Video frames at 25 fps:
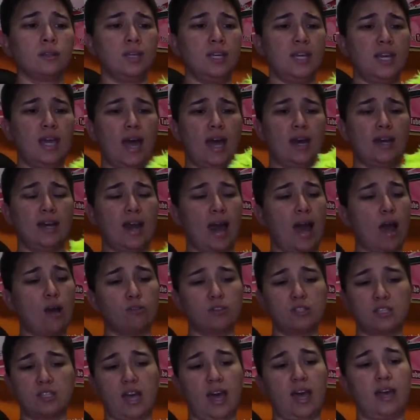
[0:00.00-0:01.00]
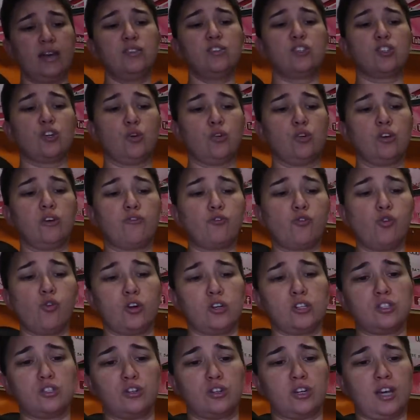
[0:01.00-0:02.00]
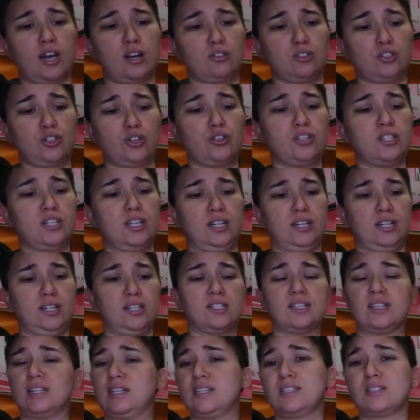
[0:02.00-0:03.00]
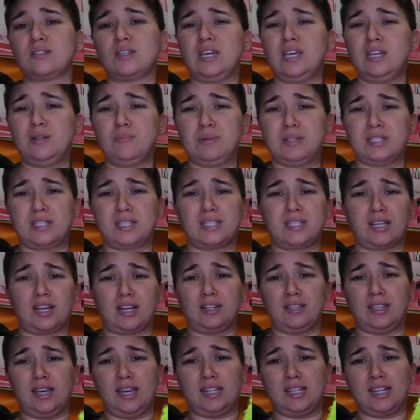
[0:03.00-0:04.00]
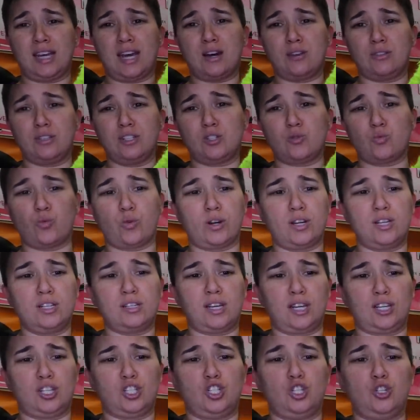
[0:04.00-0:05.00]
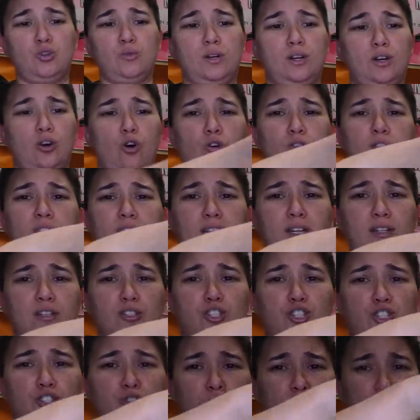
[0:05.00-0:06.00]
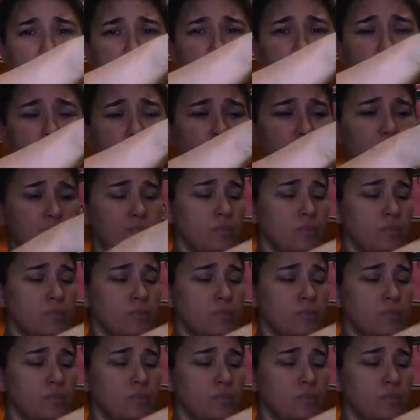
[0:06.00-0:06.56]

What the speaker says: He had it outside, so of course, look how dirty it is, and he'd be sucking that down. This is where he's like chewing, holding it and chewing it.